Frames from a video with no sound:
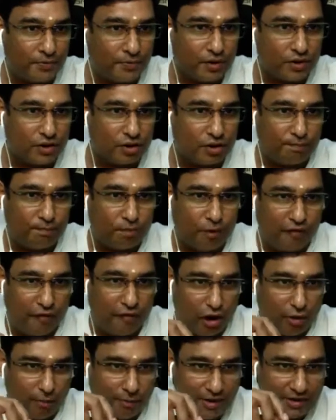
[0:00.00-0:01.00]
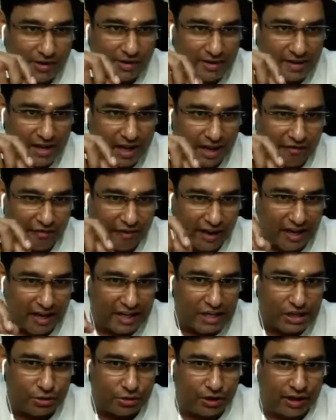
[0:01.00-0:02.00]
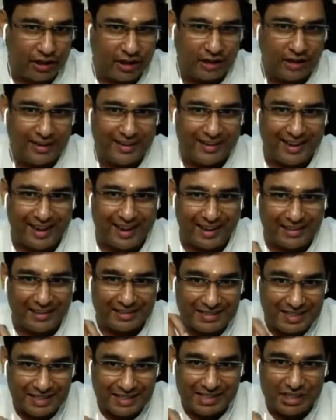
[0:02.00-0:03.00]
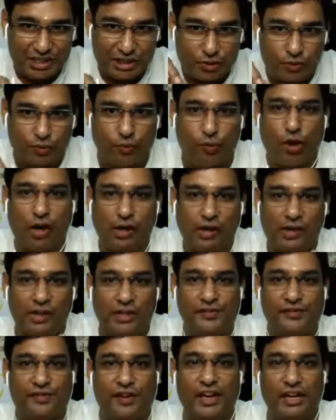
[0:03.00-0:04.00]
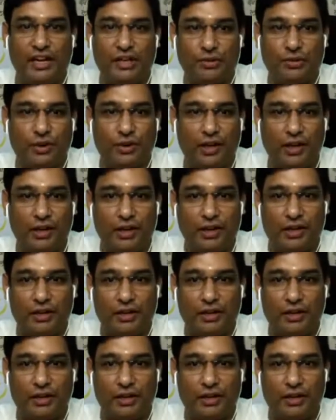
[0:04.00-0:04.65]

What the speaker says: So performance is like fine tuning. And this is what is fine tuning.